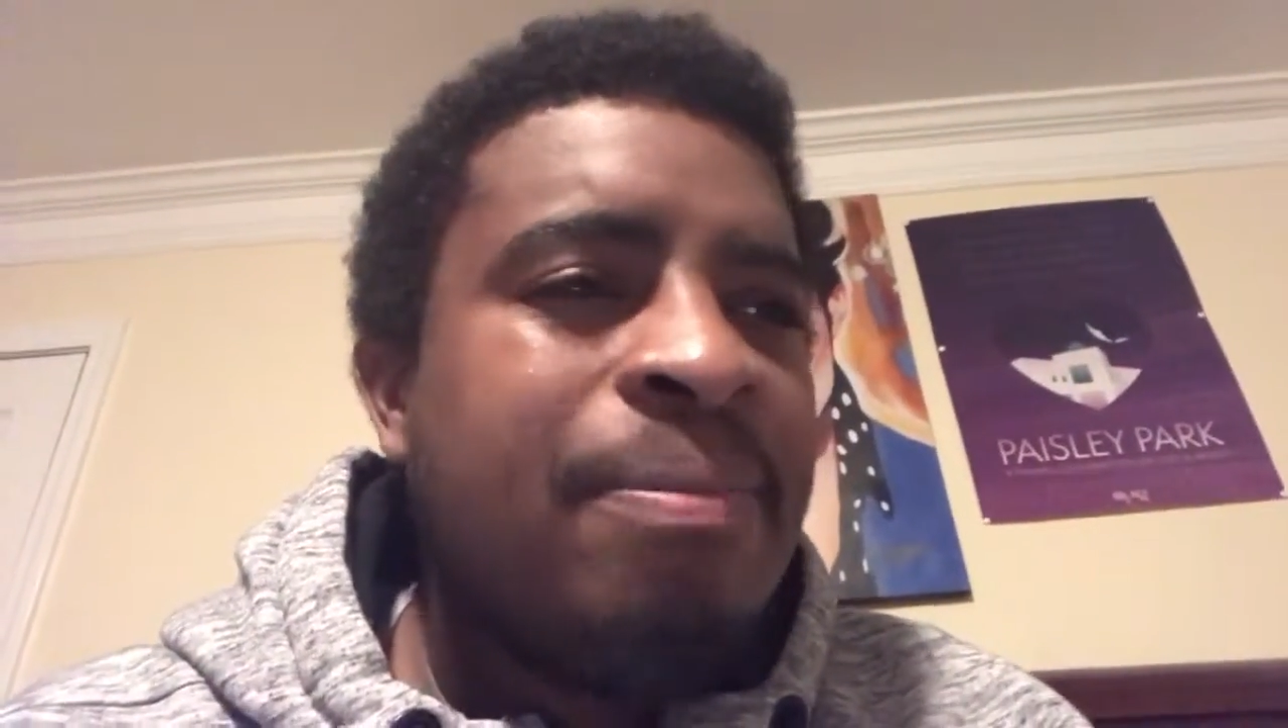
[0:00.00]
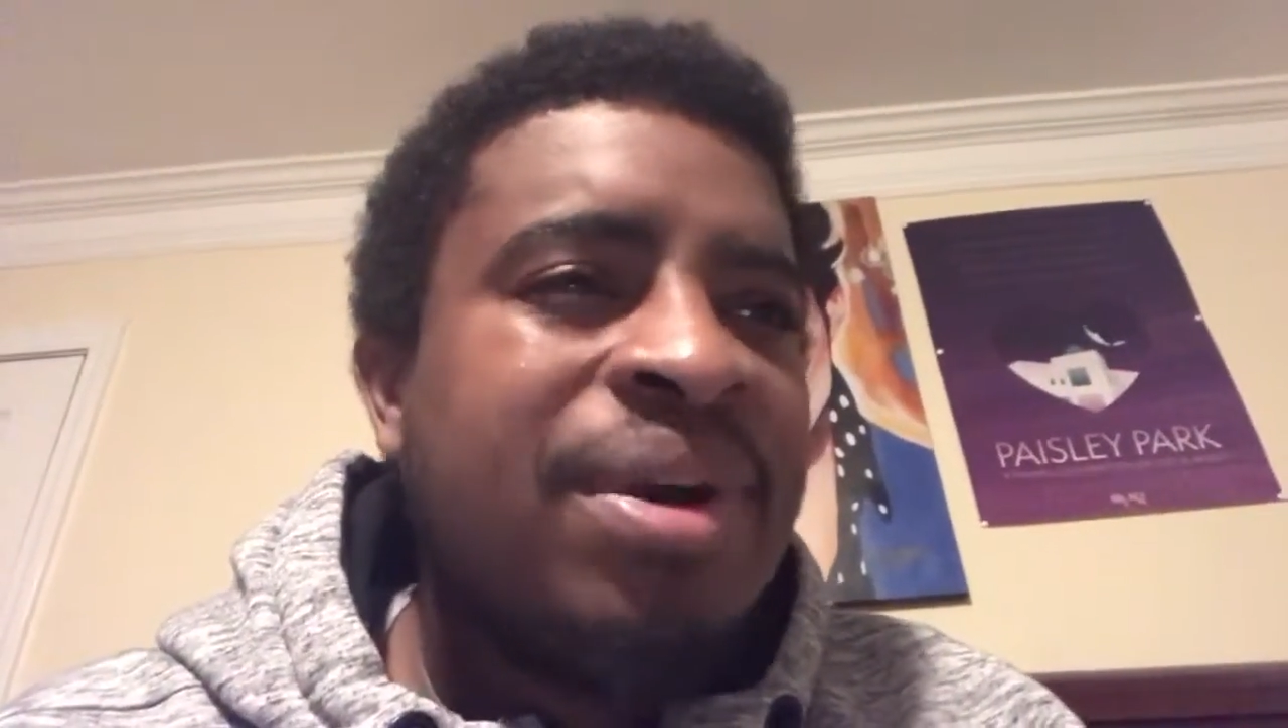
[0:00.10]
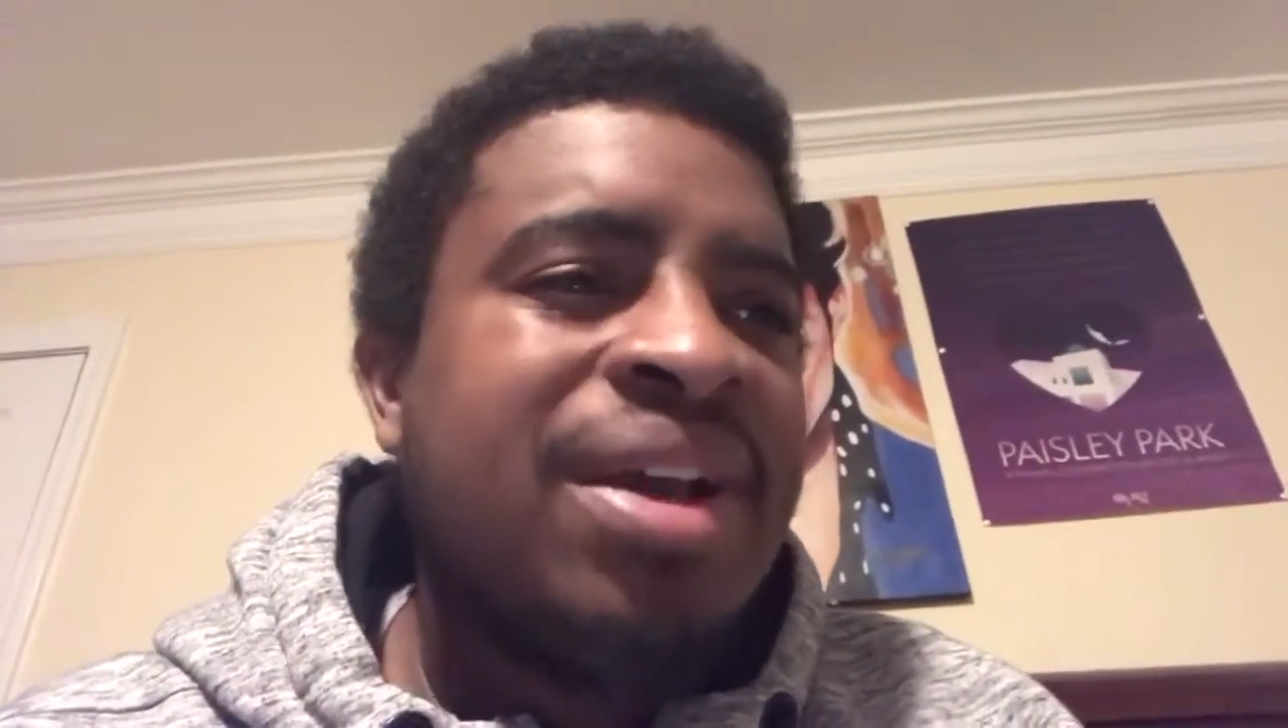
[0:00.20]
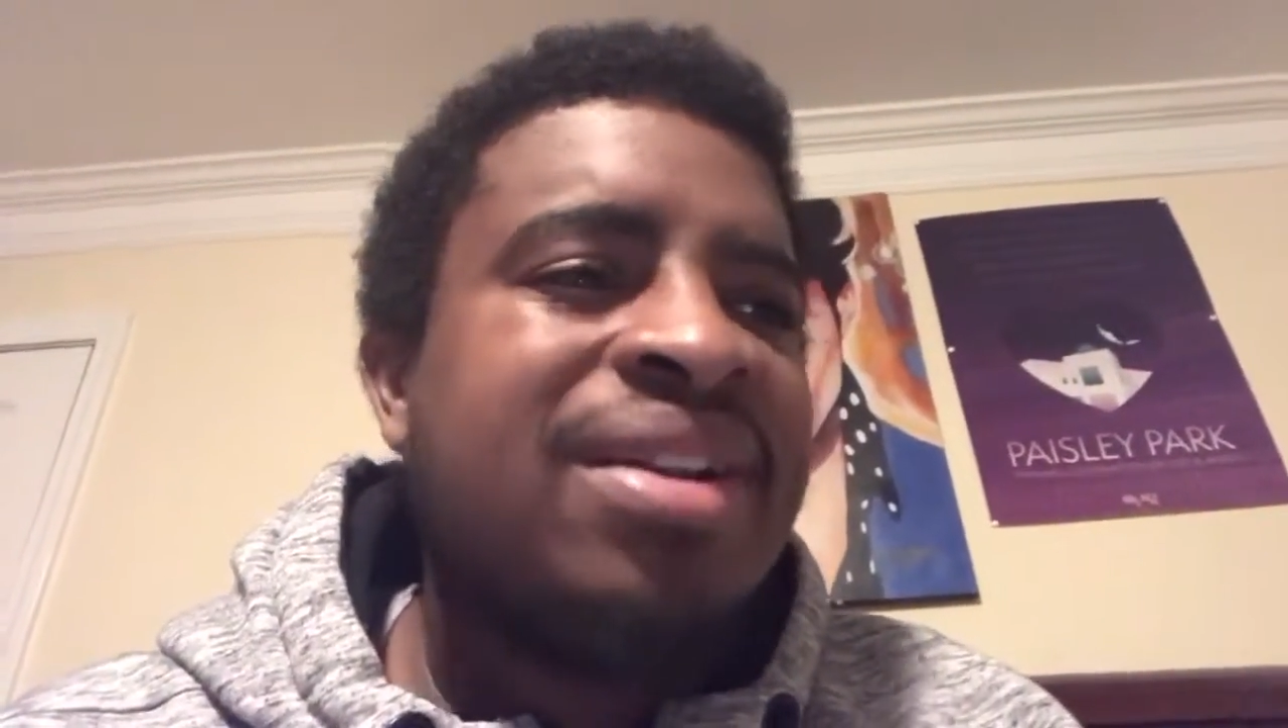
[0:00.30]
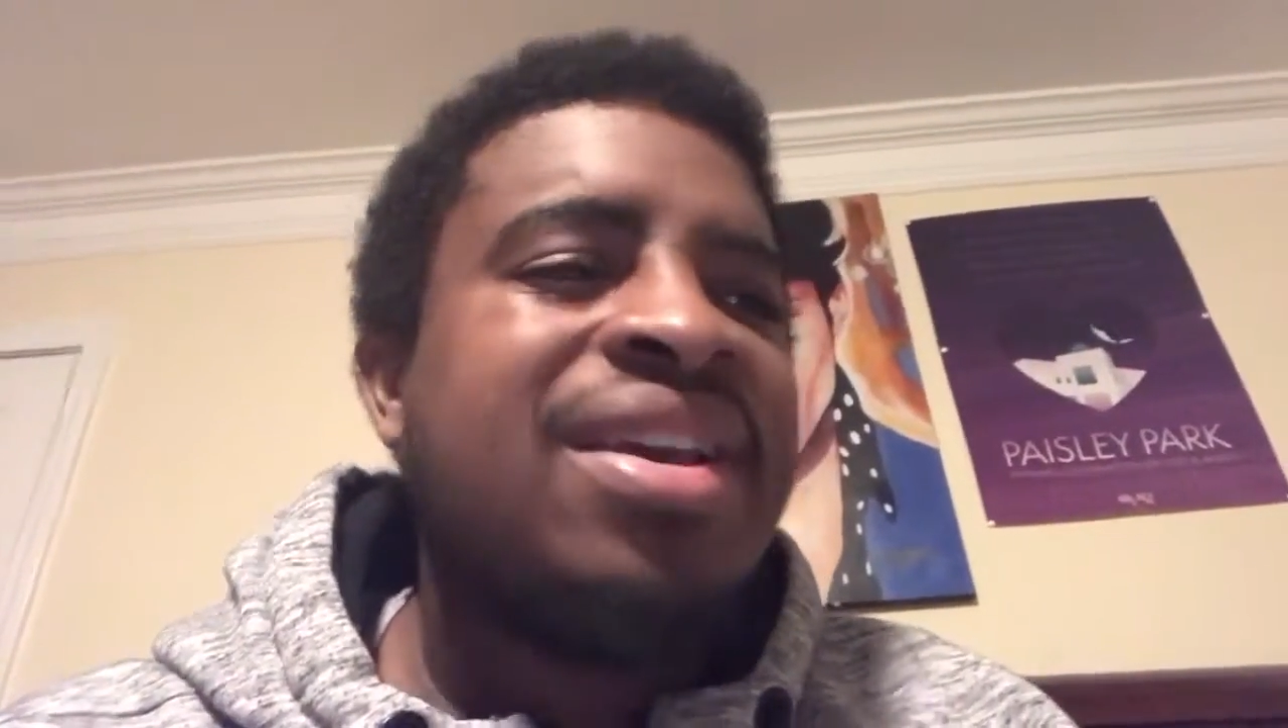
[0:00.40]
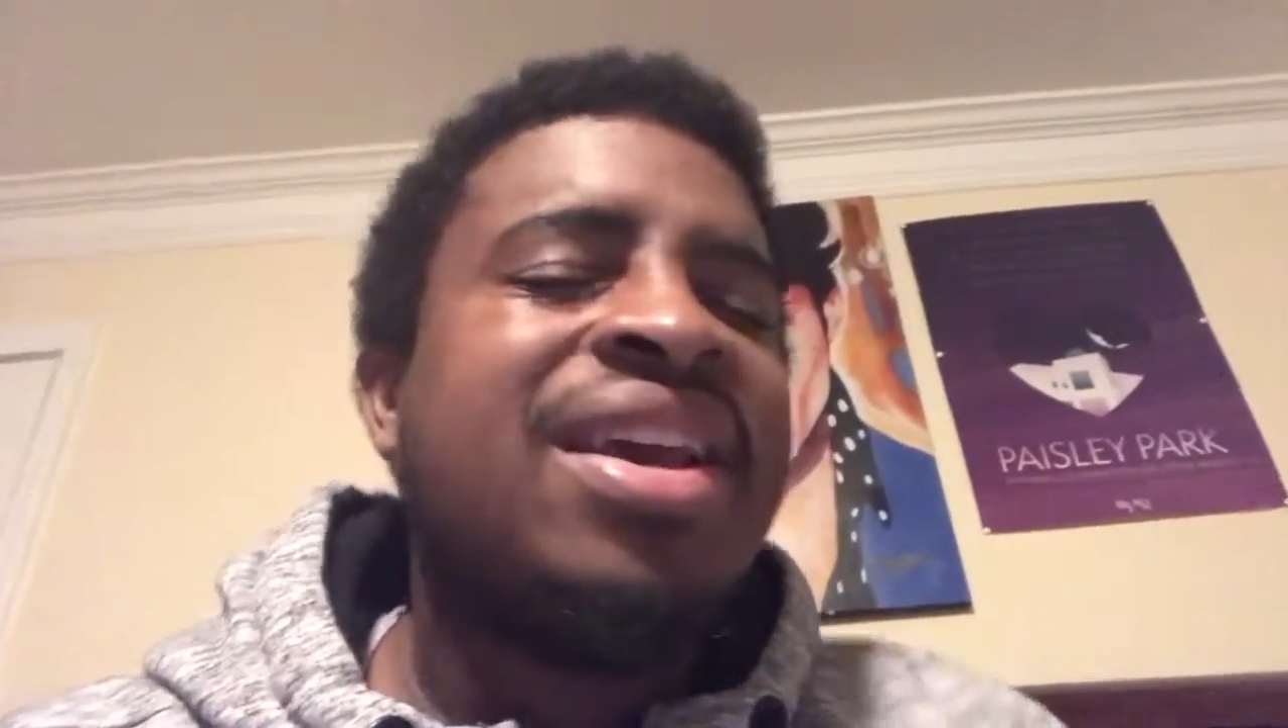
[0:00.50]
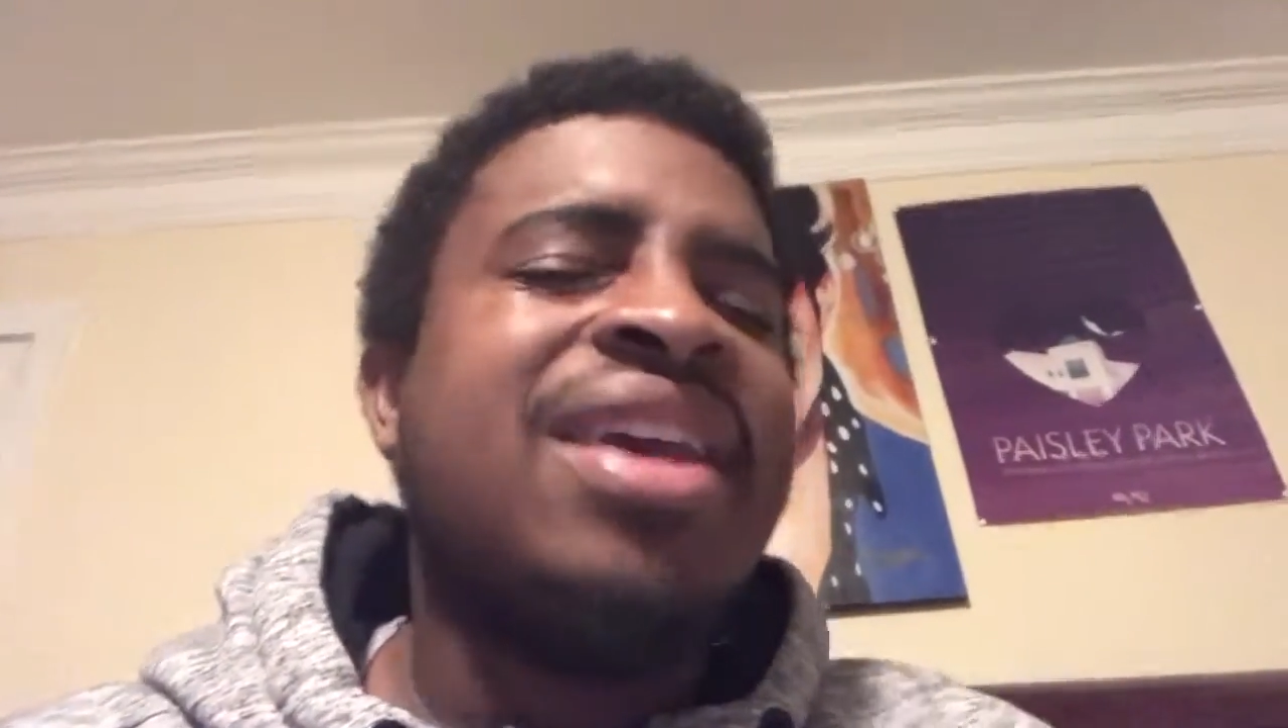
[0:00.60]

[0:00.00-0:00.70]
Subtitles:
but